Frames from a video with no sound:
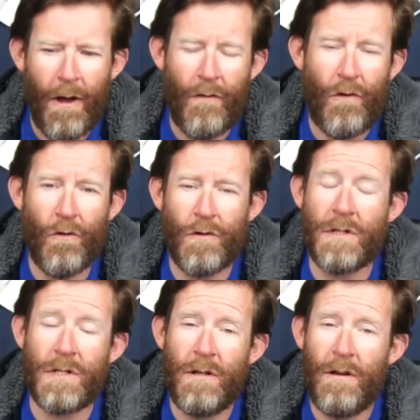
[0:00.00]
Of
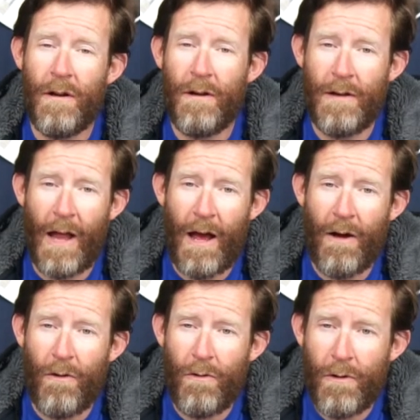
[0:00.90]
course,
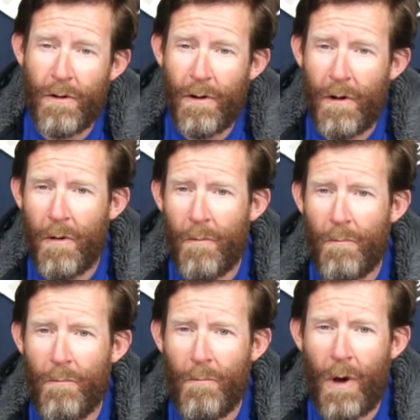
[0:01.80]
now
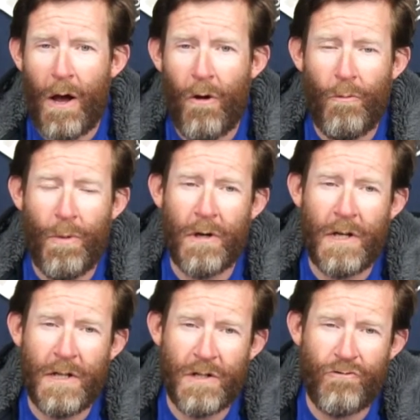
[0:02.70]
my whole
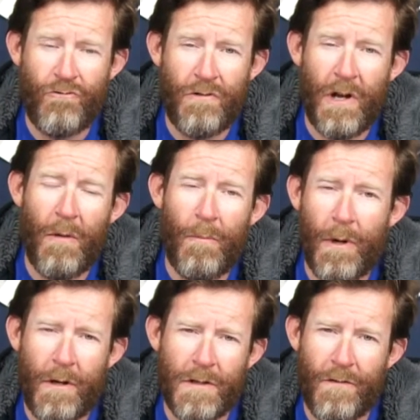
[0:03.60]
body is screwed up
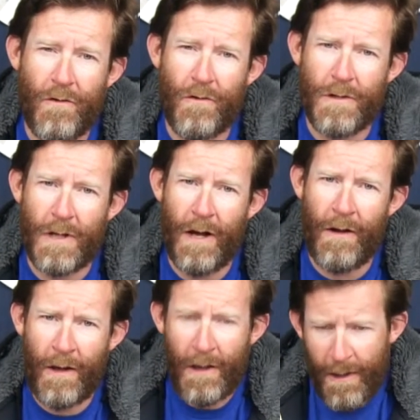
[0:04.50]
because, of course,
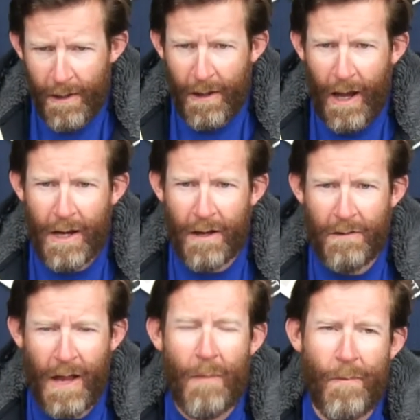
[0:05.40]
I had
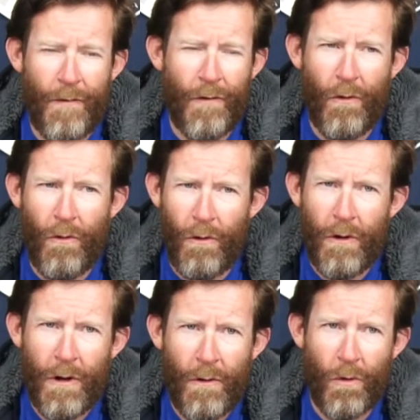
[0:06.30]
a nap
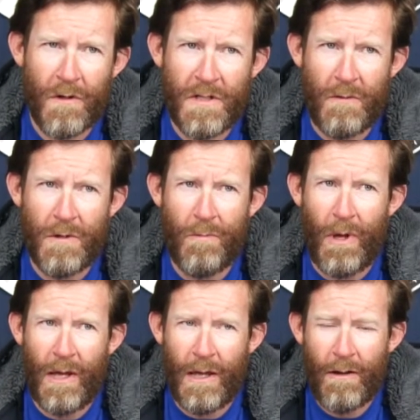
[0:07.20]
for what seemed to
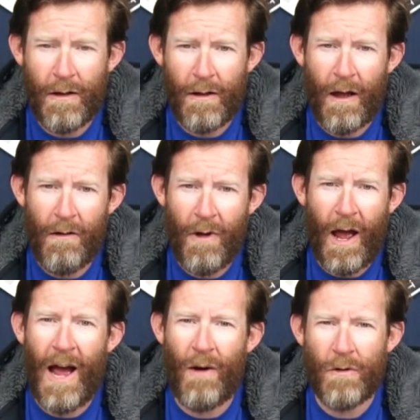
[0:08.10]
be
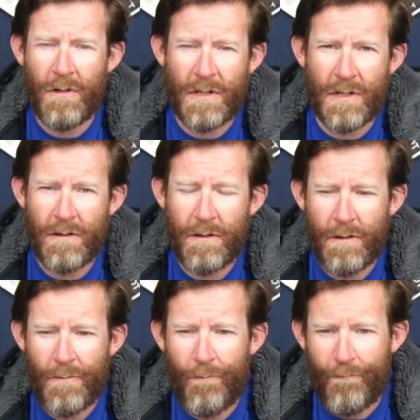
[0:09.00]
hours
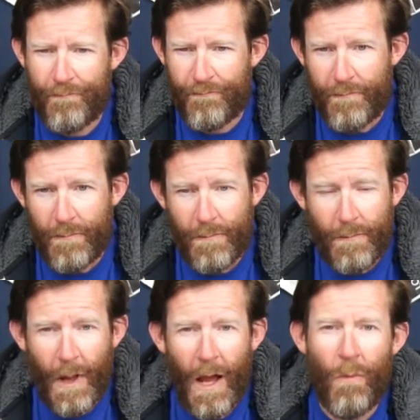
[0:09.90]

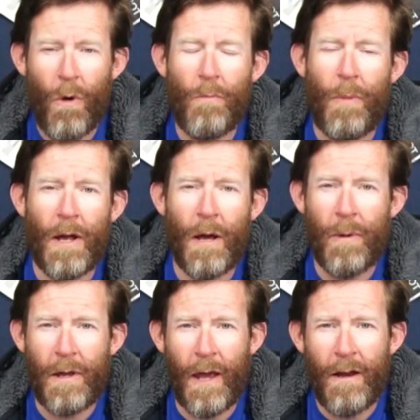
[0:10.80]
and woke back
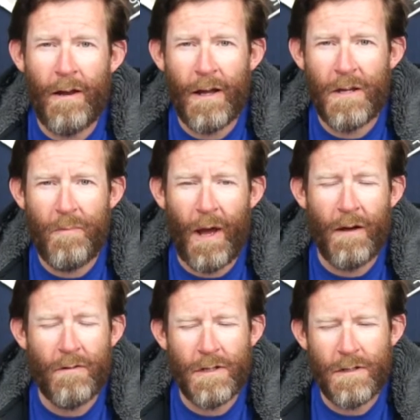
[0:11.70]
up again at
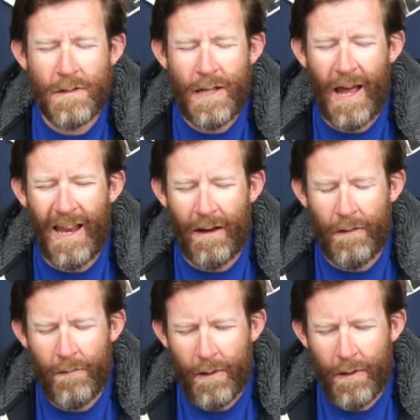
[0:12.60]
about 10.